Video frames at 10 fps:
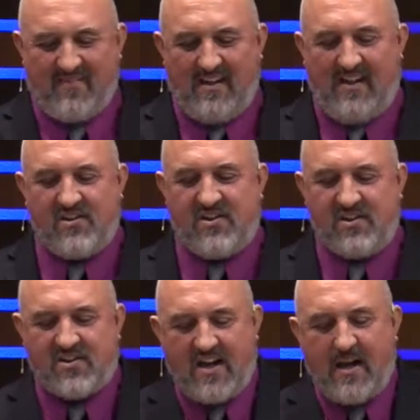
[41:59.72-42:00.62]
his
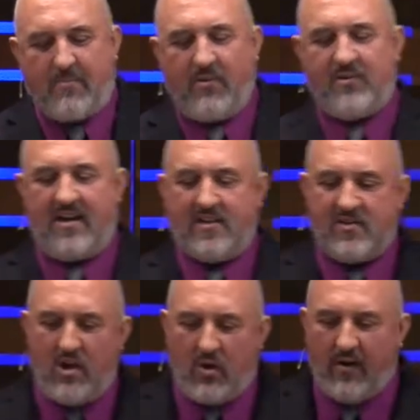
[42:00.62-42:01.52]
disciples, as
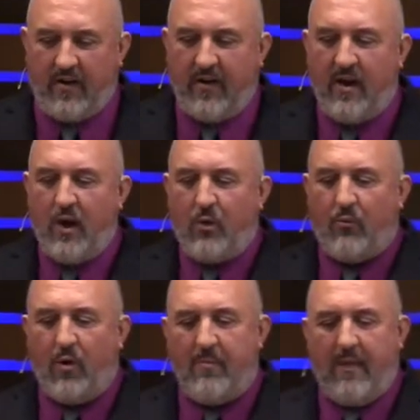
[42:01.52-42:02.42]
noted,
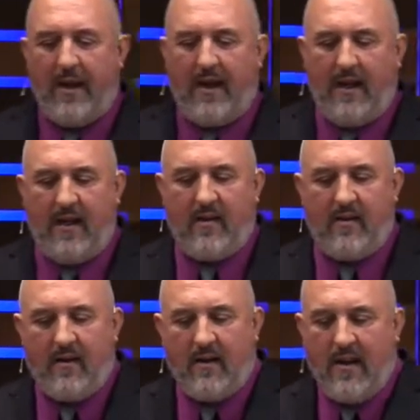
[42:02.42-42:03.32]
remained
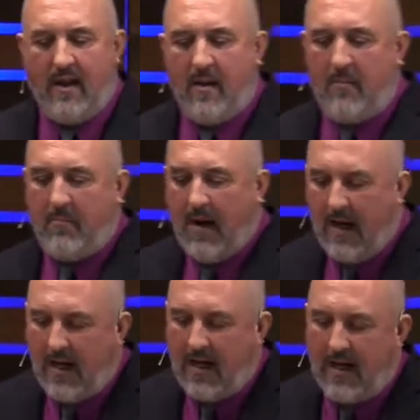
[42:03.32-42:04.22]

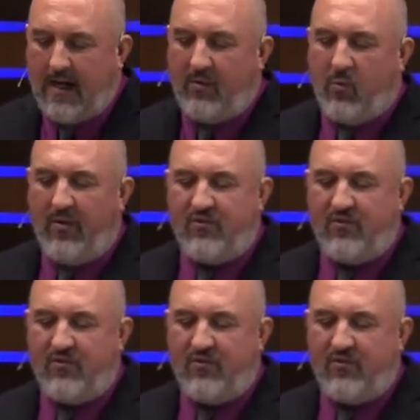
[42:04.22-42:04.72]
behind with